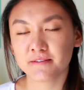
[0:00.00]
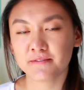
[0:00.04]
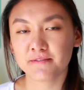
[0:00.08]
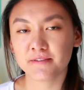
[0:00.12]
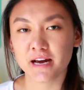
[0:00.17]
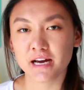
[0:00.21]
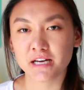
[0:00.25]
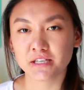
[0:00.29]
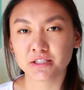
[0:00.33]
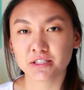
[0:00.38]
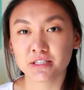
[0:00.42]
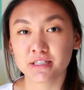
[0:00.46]

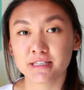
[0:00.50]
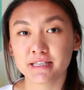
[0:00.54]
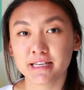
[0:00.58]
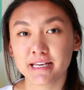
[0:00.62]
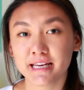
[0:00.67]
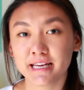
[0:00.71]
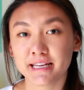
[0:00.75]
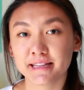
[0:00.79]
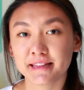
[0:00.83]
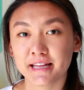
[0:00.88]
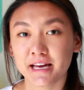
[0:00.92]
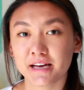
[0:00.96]
fashion,
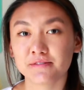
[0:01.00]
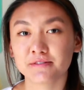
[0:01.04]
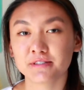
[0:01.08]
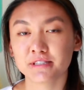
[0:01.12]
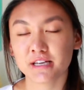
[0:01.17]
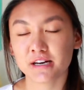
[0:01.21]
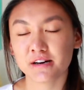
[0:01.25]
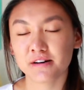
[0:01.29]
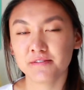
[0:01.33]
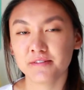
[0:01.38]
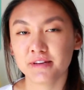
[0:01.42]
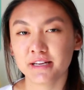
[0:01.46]
and
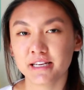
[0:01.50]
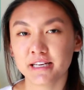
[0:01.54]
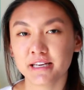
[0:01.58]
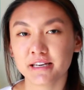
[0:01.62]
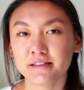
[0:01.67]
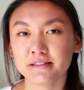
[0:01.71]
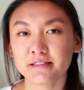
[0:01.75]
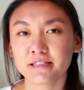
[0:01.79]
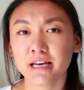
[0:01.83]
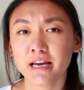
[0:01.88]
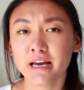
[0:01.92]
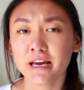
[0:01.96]
lifestyle
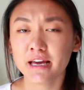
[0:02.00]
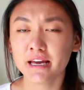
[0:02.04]
videos.